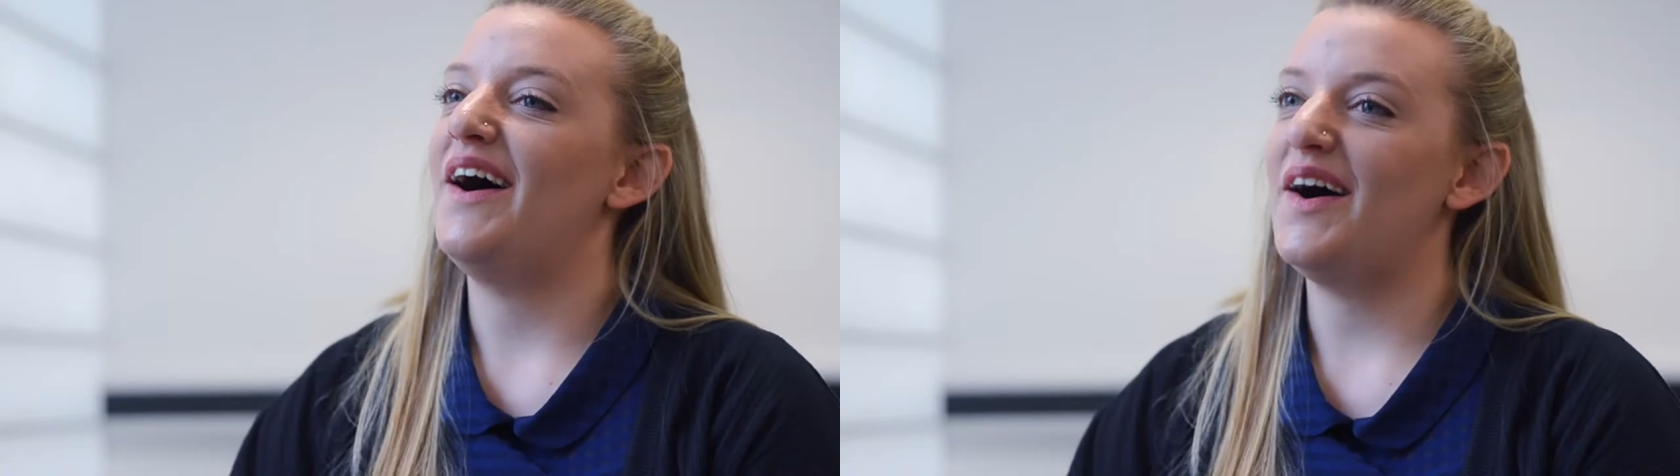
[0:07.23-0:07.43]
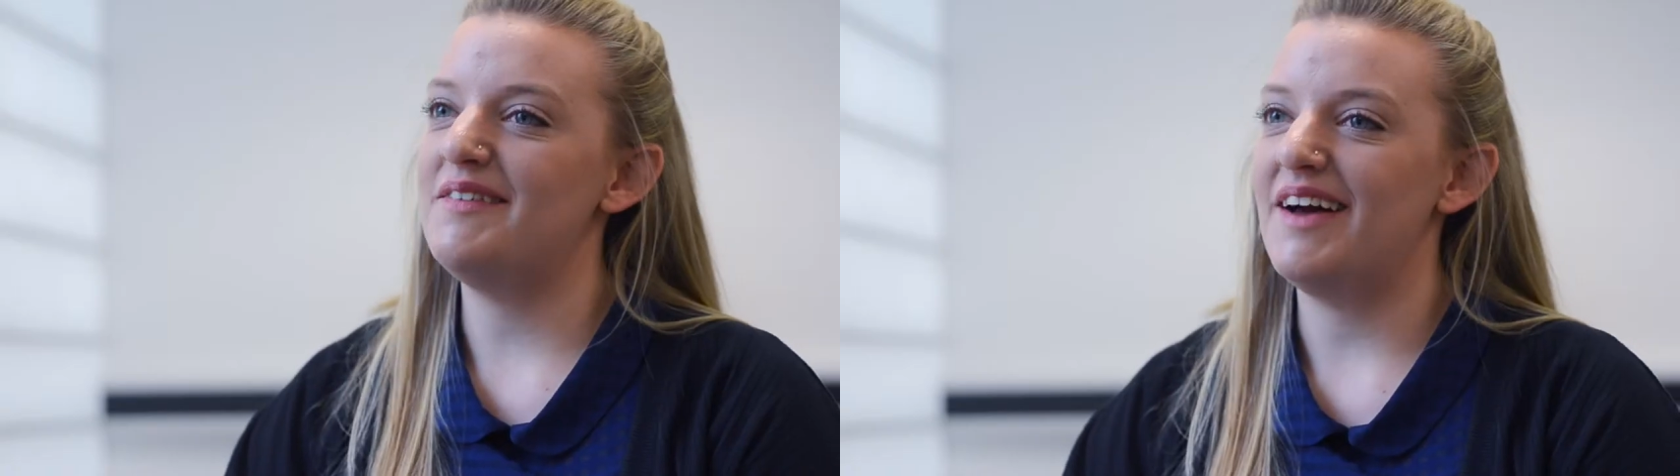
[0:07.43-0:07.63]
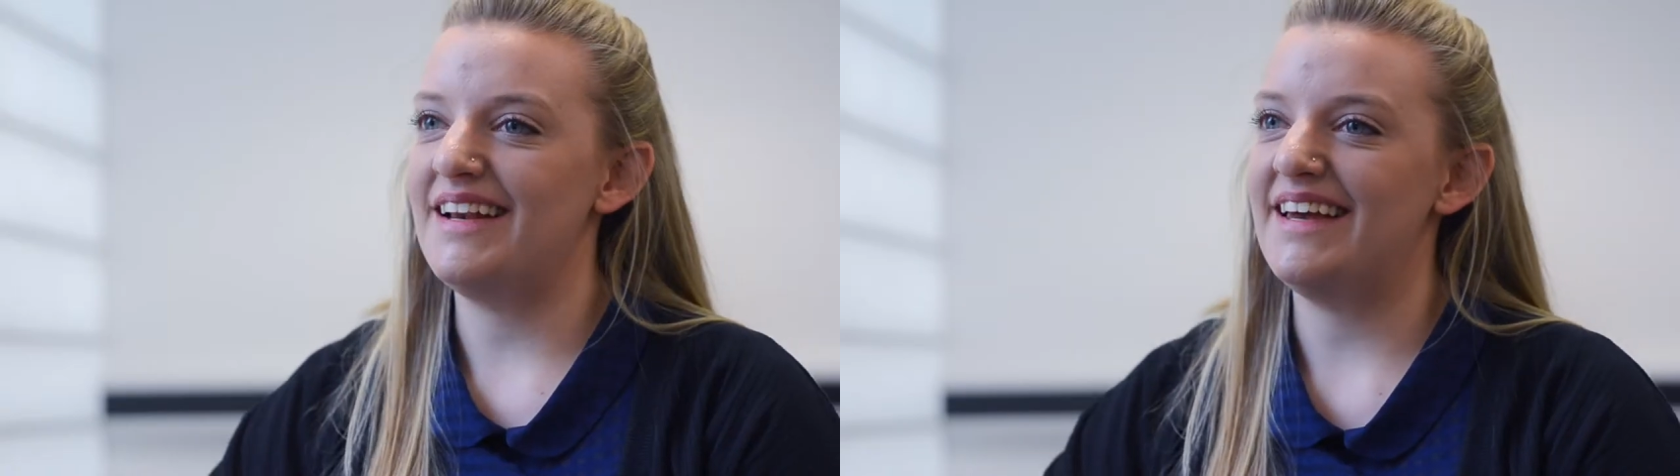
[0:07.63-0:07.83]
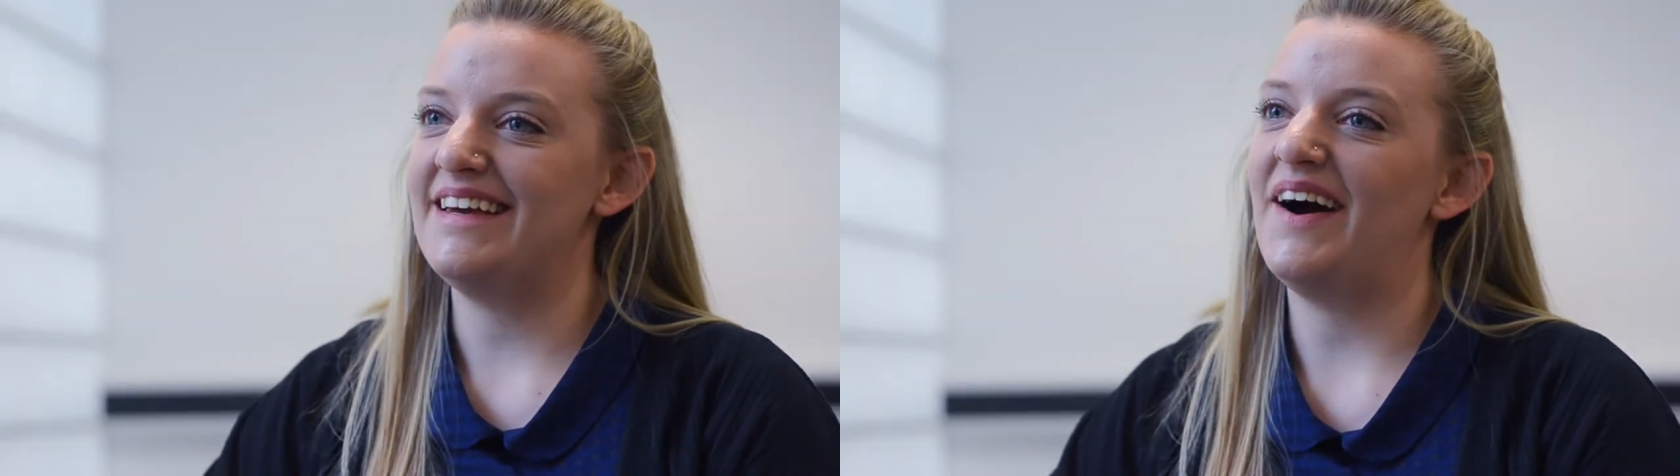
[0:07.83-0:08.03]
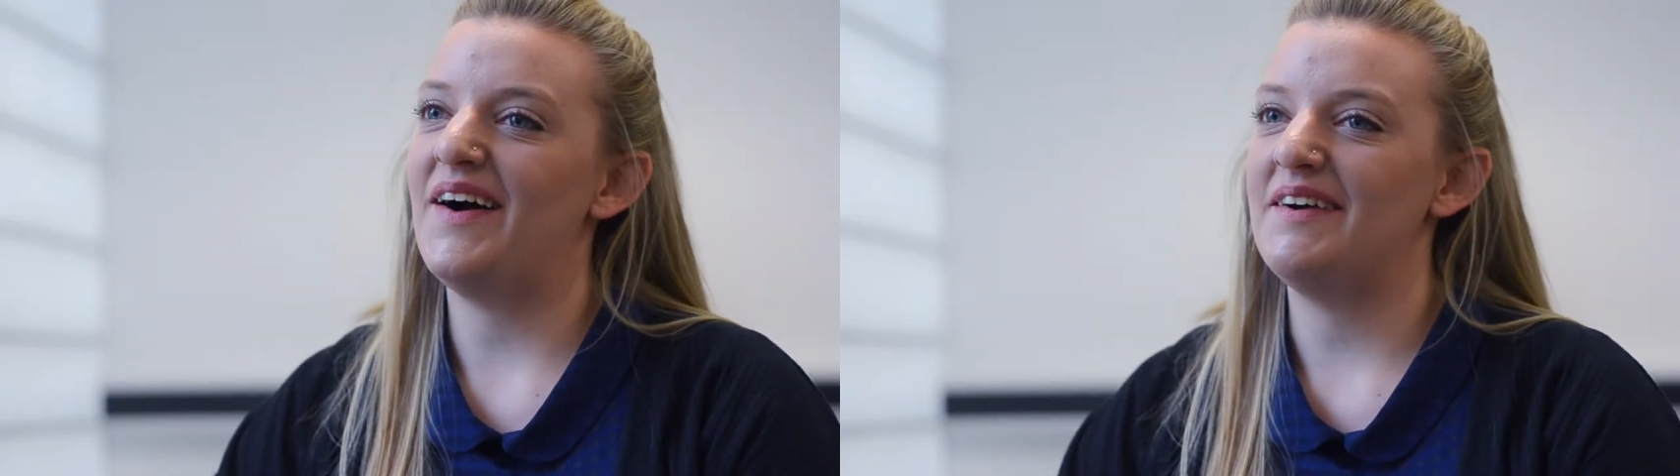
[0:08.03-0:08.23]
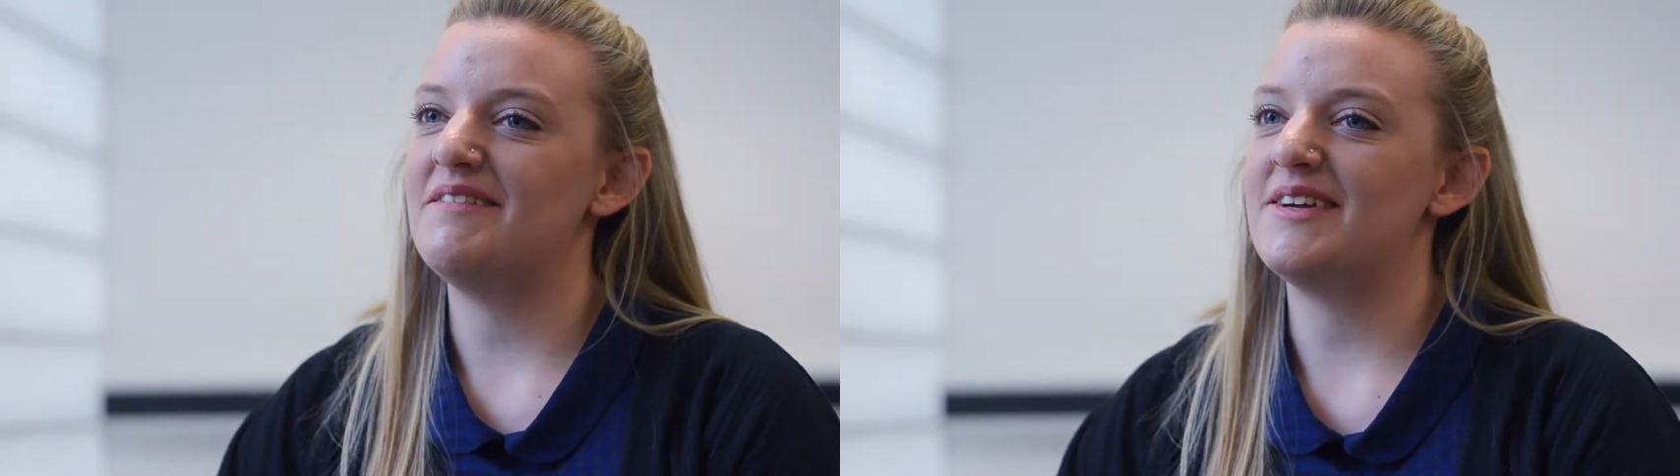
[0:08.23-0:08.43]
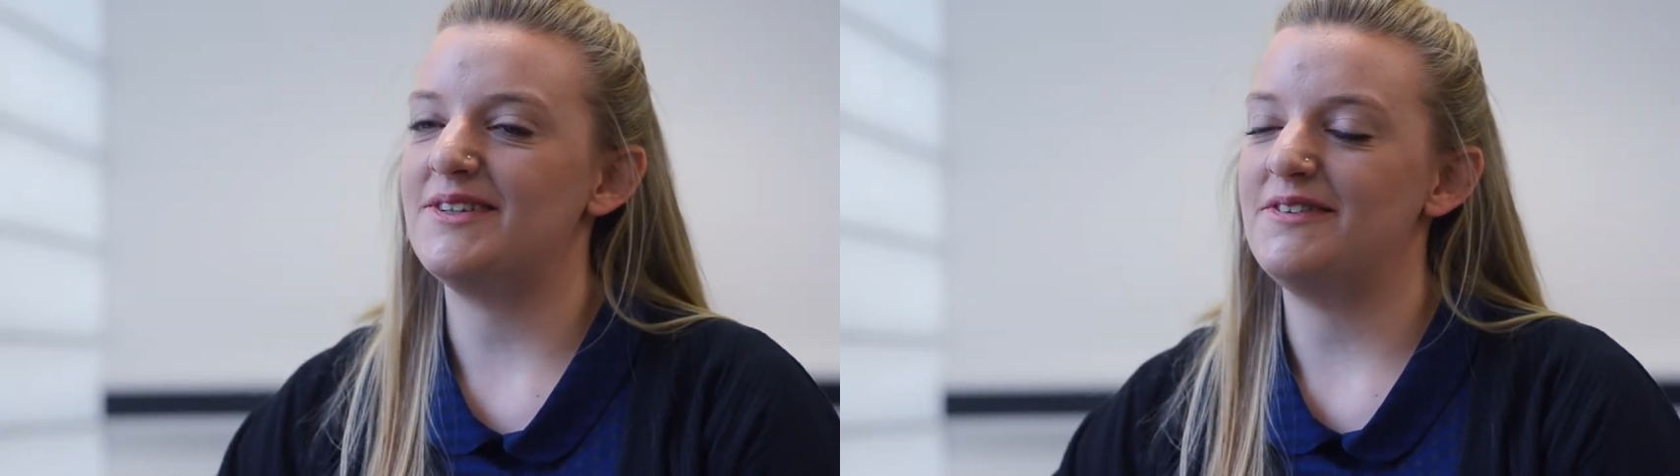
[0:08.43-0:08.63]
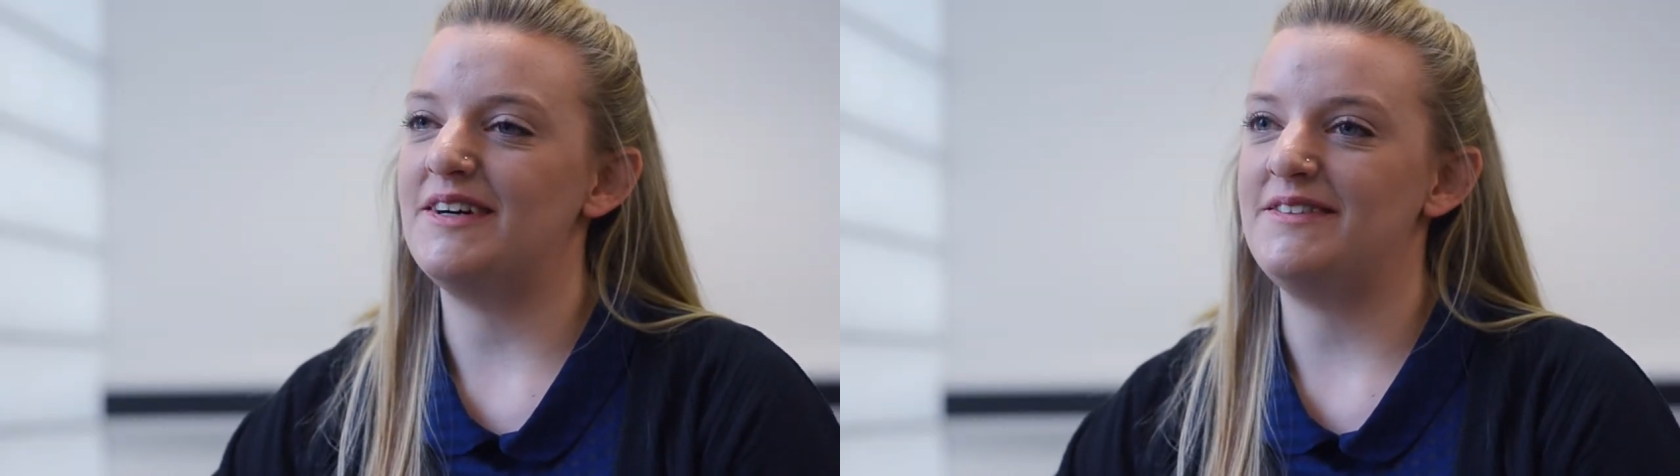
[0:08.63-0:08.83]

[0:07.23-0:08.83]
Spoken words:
I'm Ellie. I'm a software